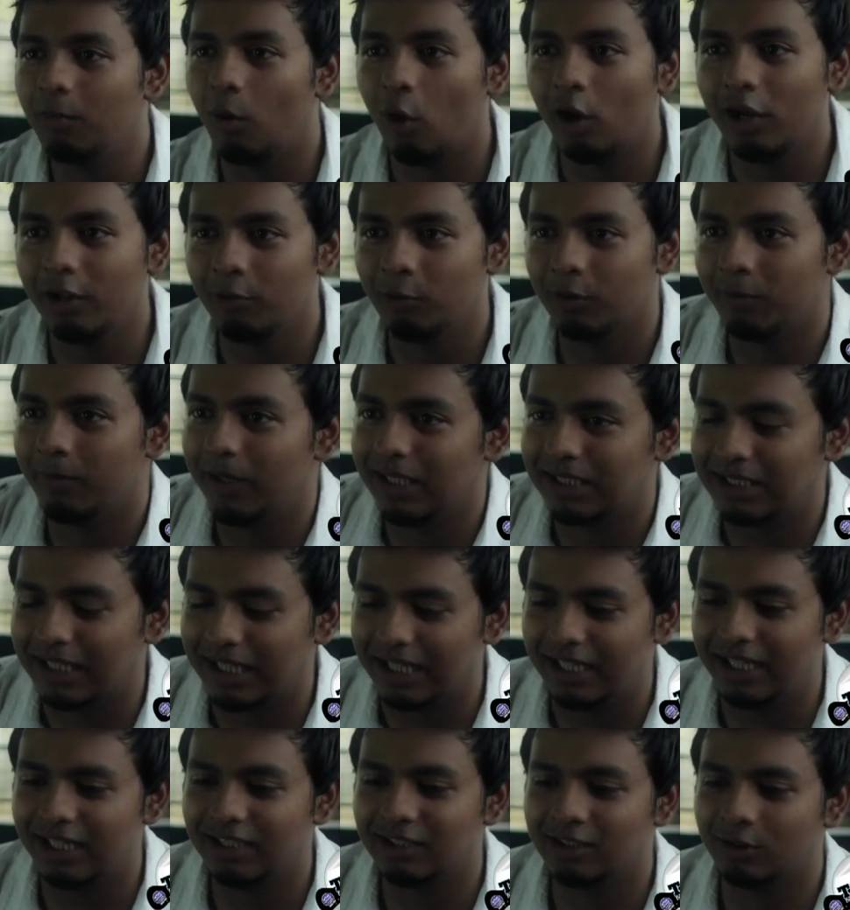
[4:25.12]
Bollywood
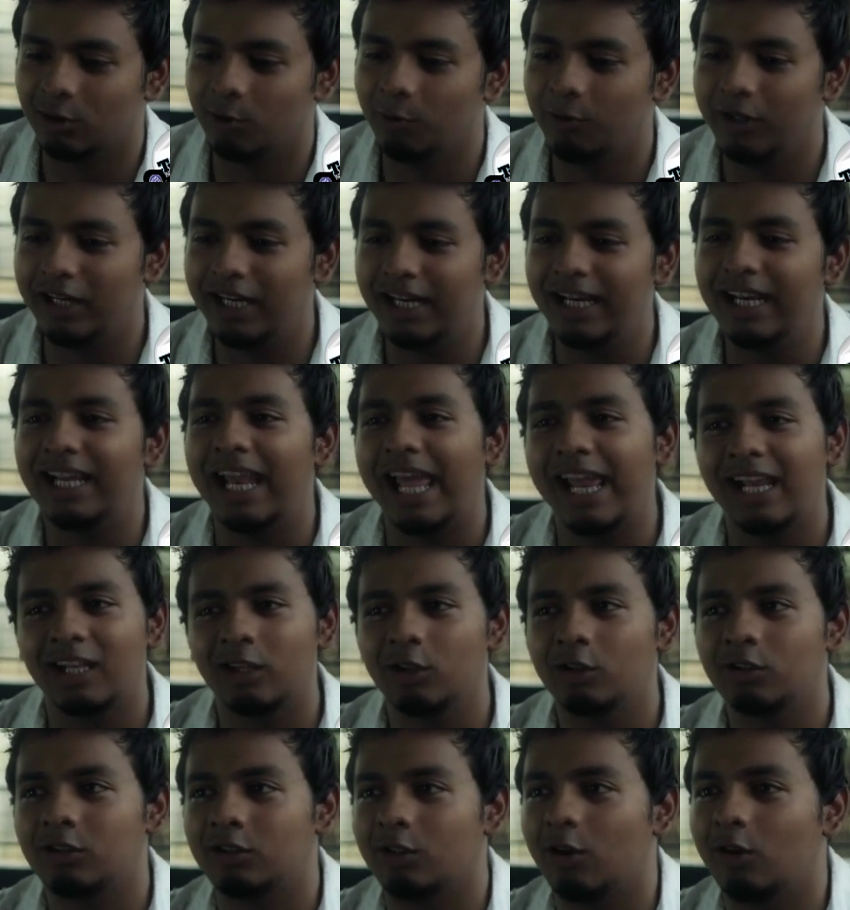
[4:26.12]
basically. So we really like
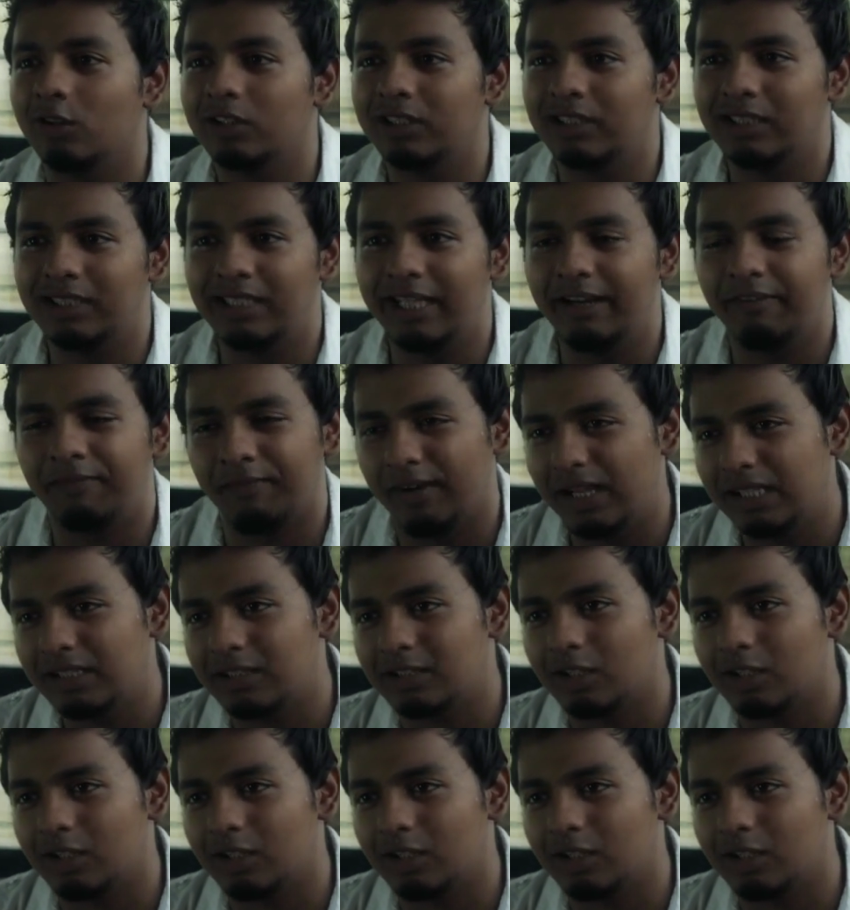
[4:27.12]
those songs. They're fun